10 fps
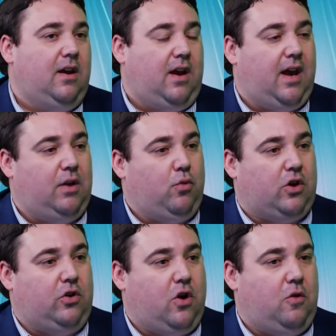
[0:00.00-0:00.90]
and want
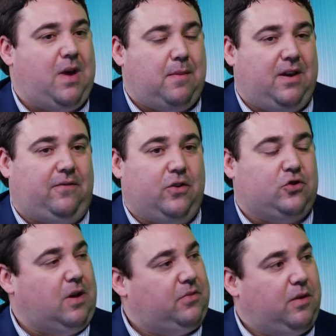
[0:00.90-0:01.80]
to know maybe if there's
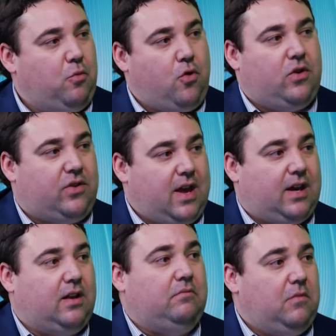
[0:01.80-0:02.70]
something more that they
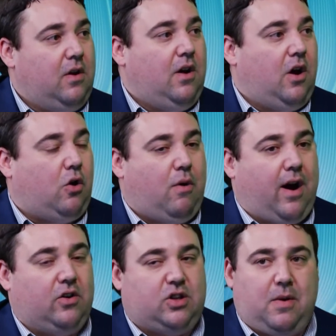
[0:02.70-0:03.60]
can
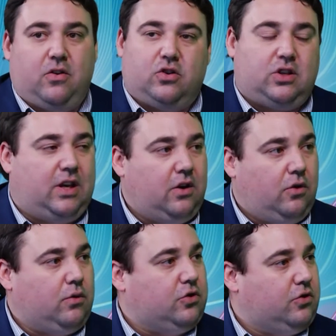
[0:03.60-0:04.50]
acquire, some other skill
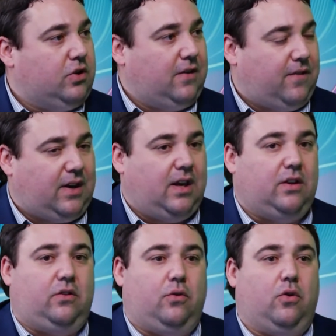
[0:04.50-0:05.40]
or
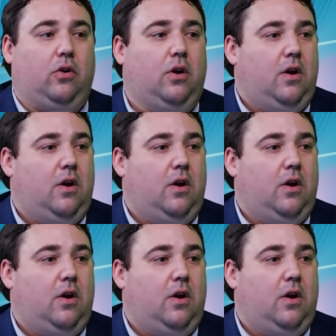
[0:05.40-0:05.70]
certificate or